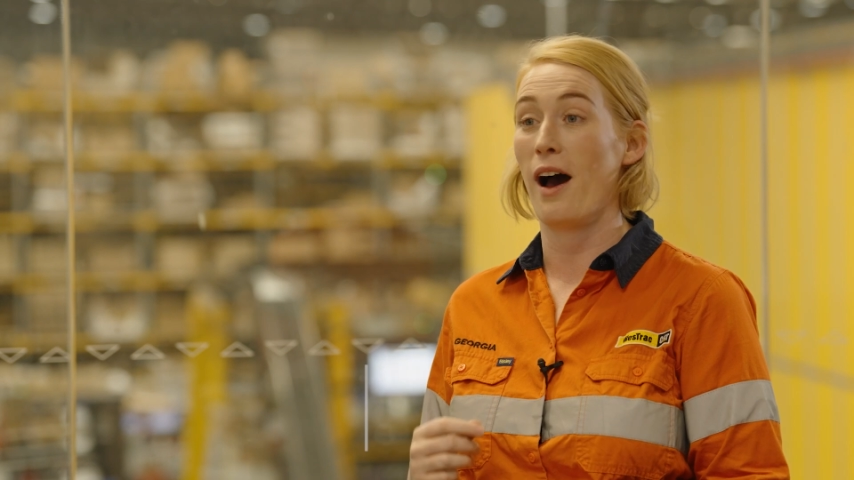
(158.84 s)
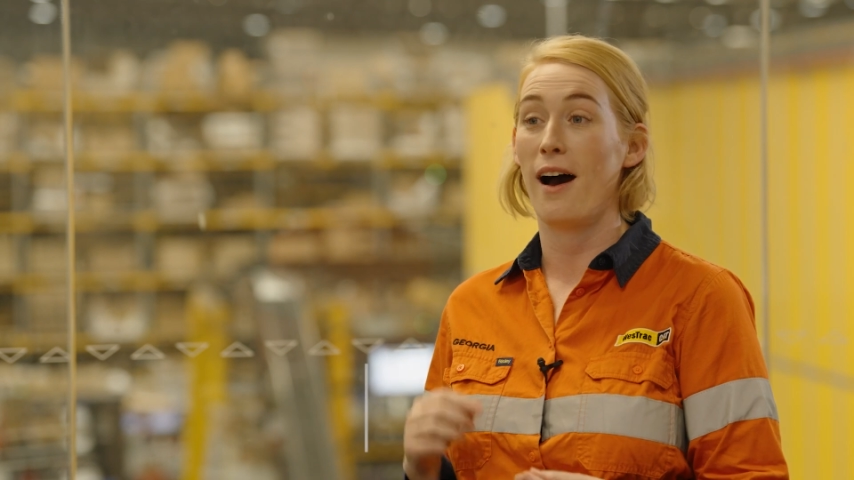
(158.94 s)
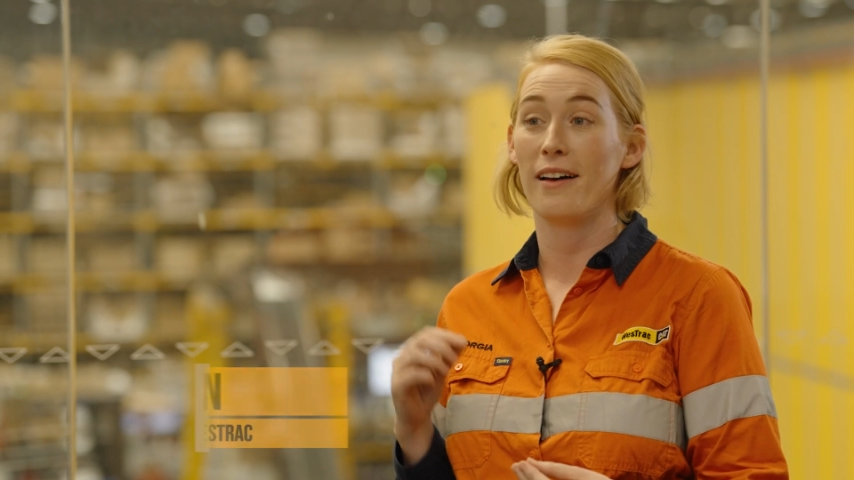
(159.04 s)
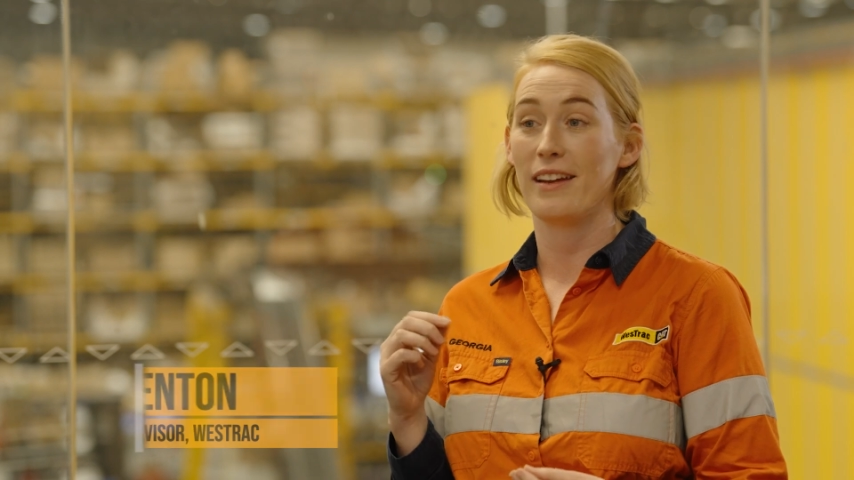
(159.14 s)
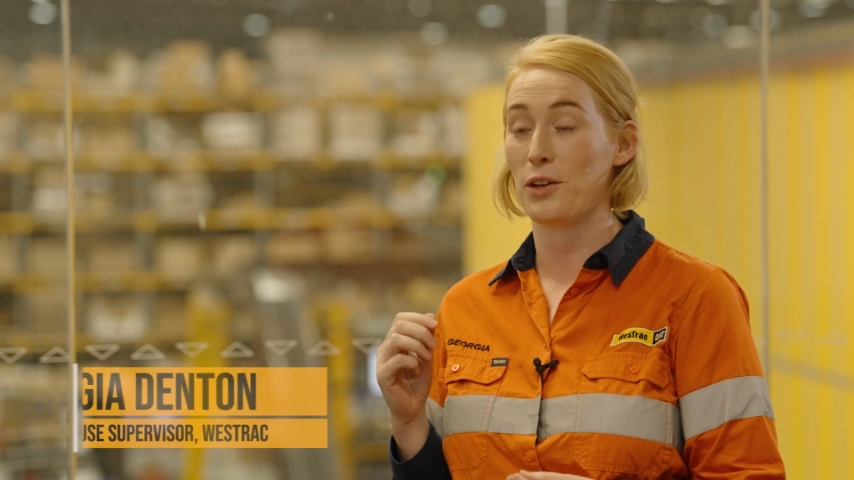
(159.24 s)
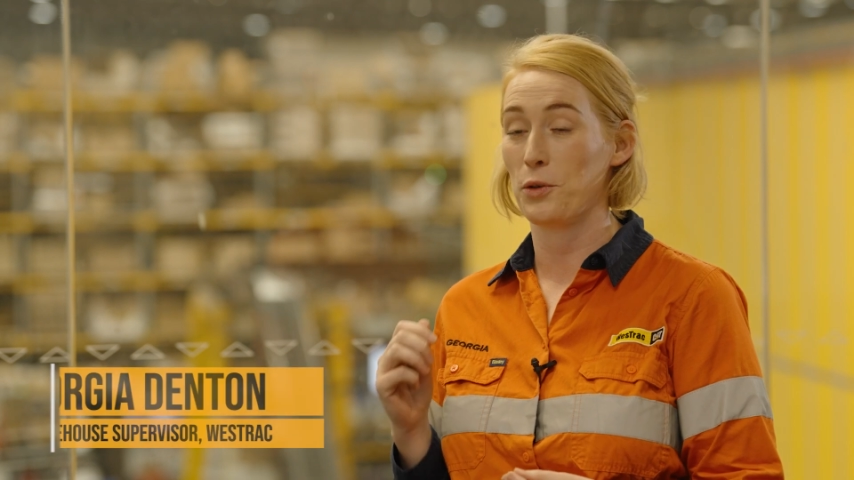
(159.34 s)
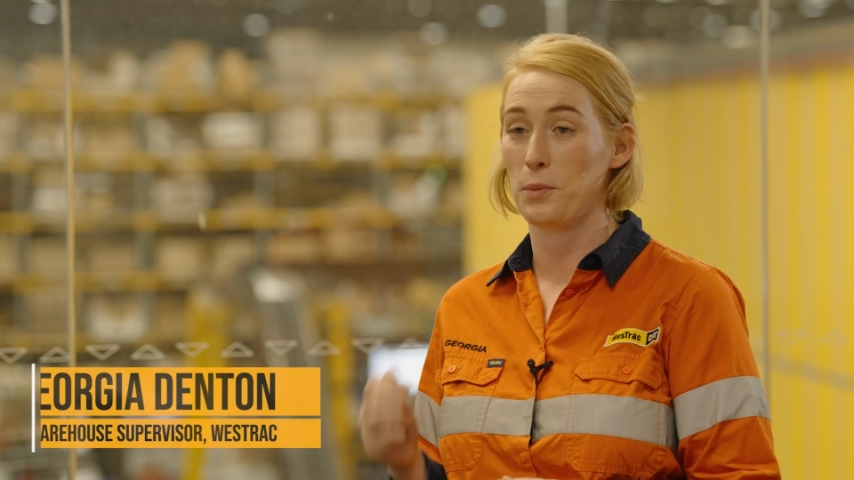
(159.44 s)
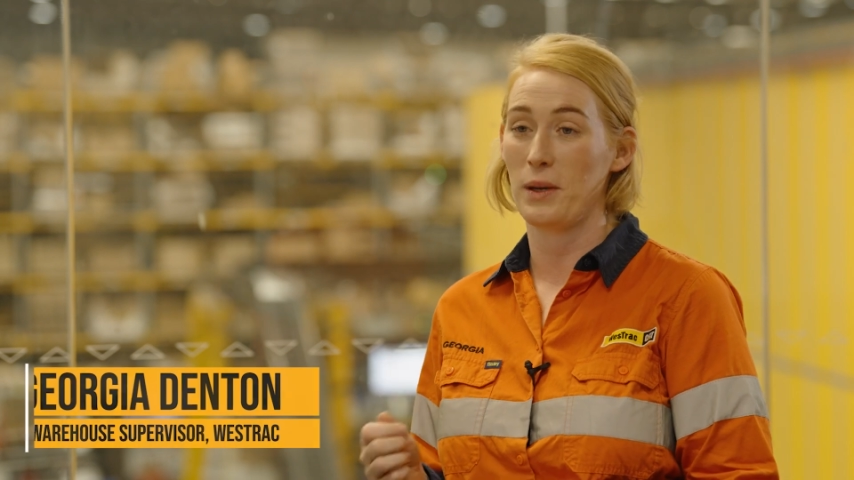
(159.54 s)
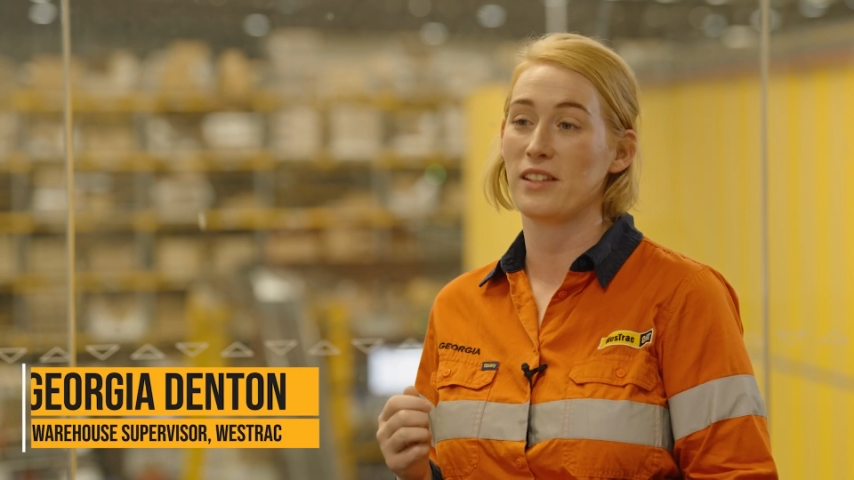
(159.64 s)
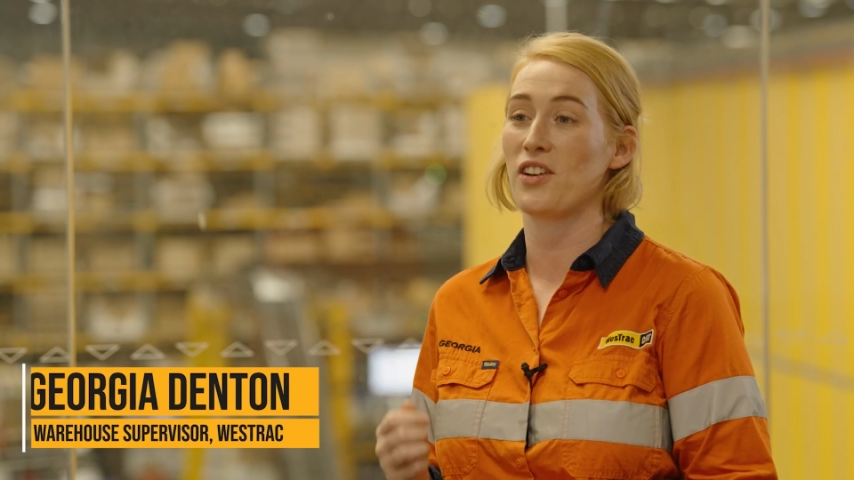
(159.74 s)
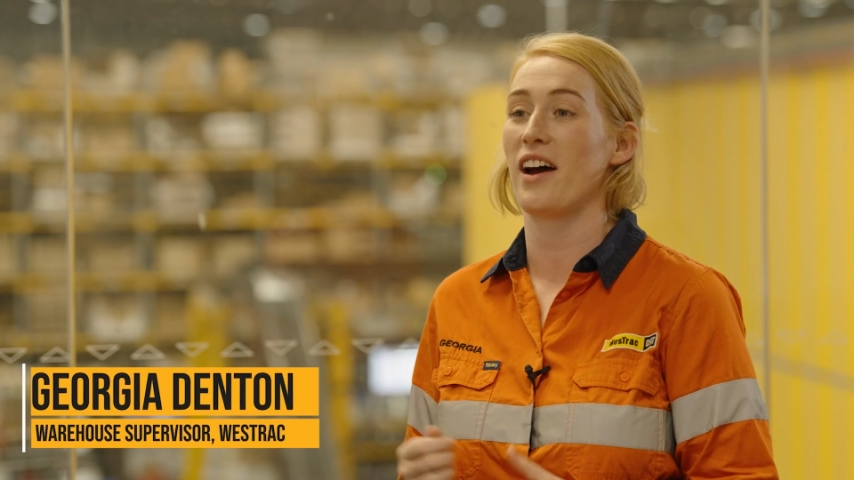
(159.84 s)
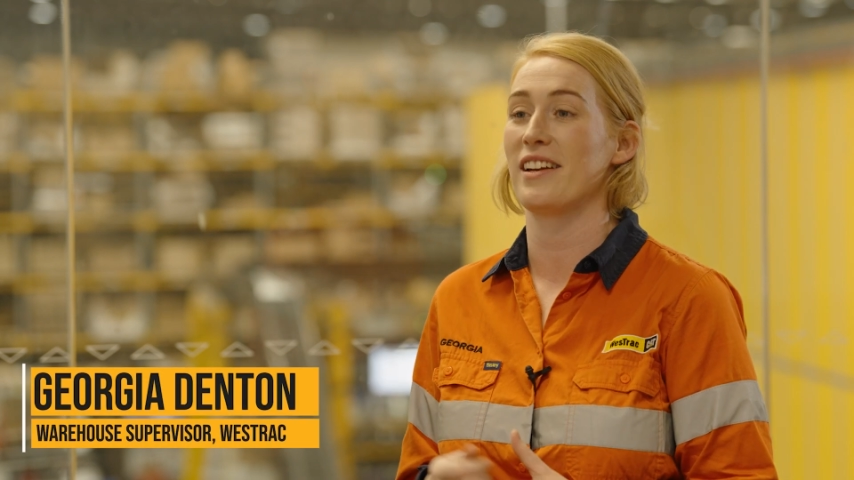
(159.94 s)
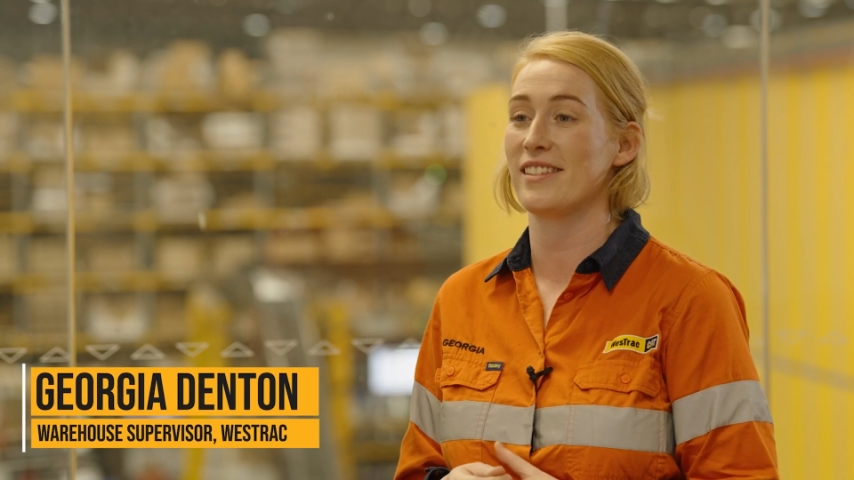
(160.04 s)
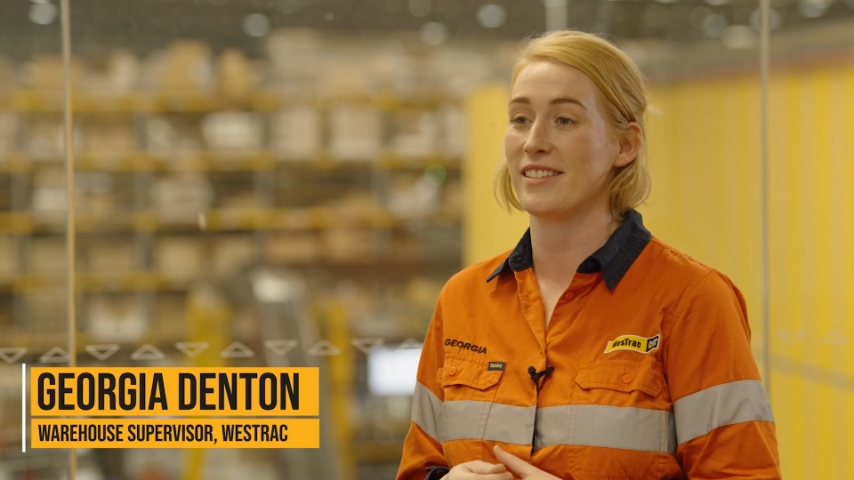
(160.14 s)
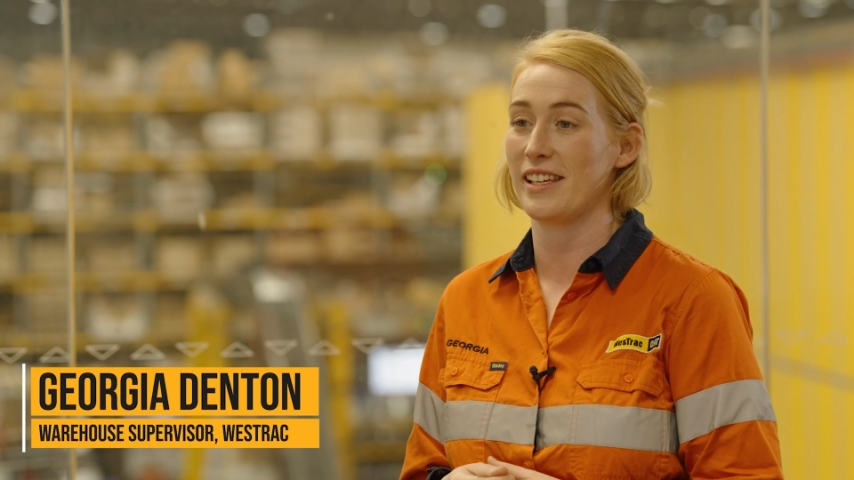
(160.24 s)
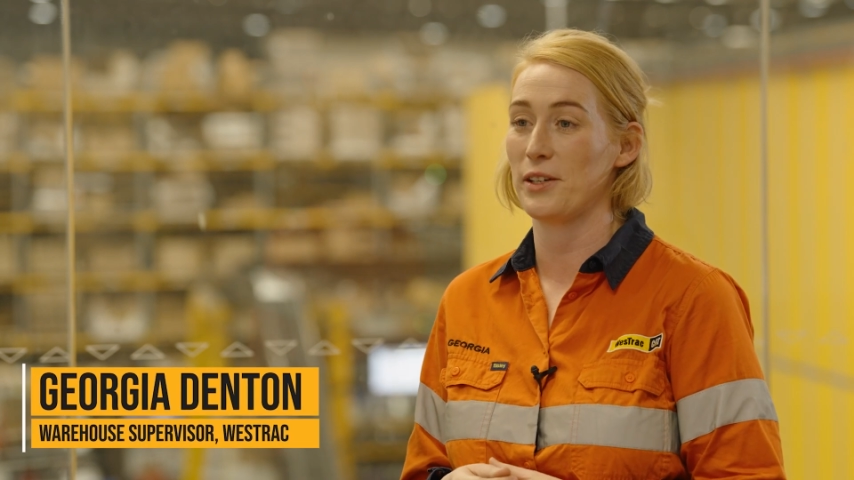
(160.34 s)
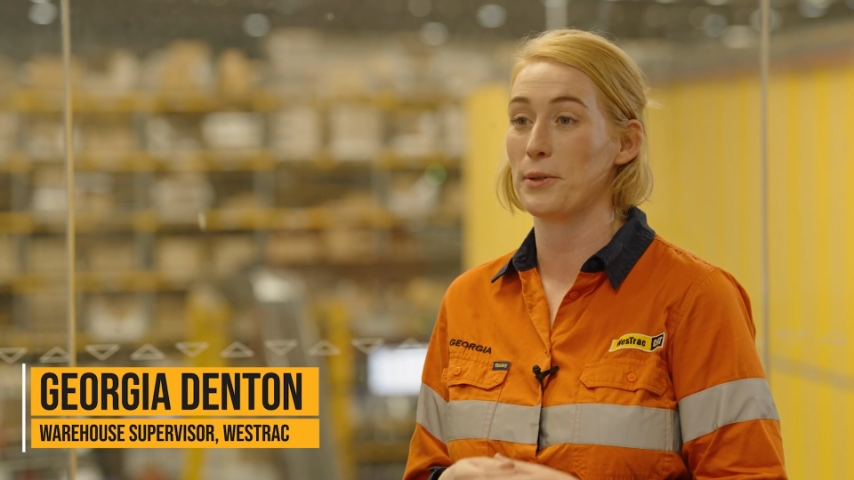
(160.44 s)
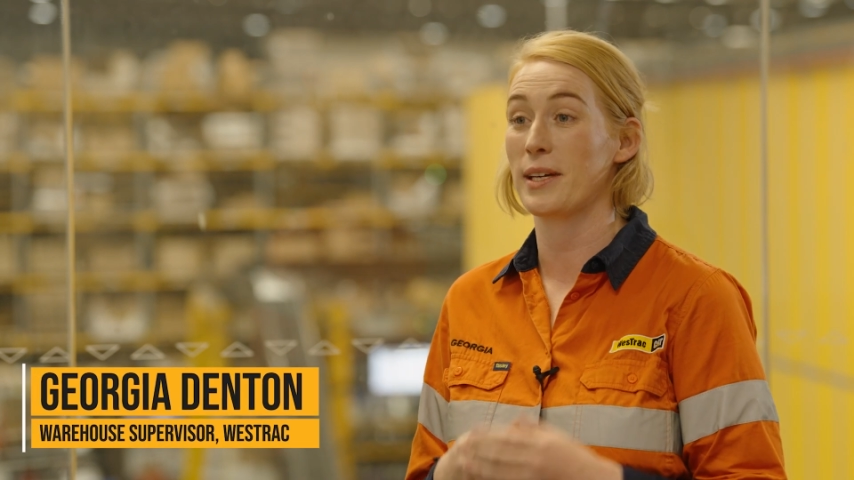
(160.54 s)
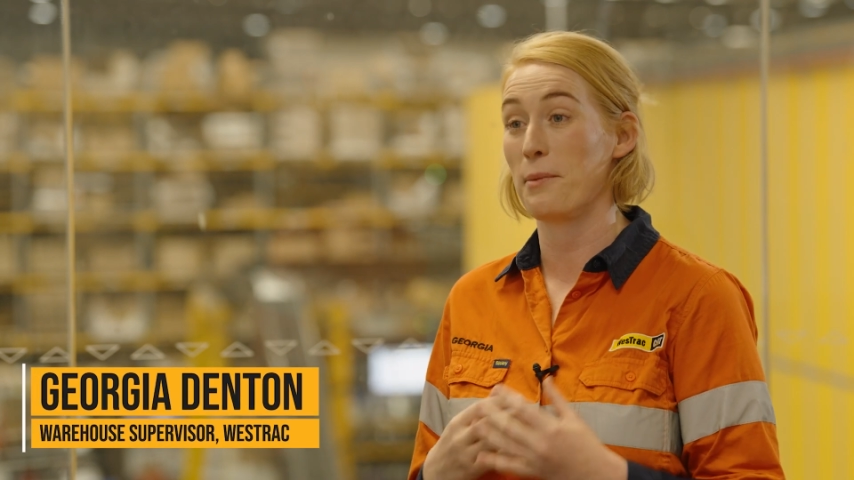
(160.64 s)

part, it could be a tiny seal,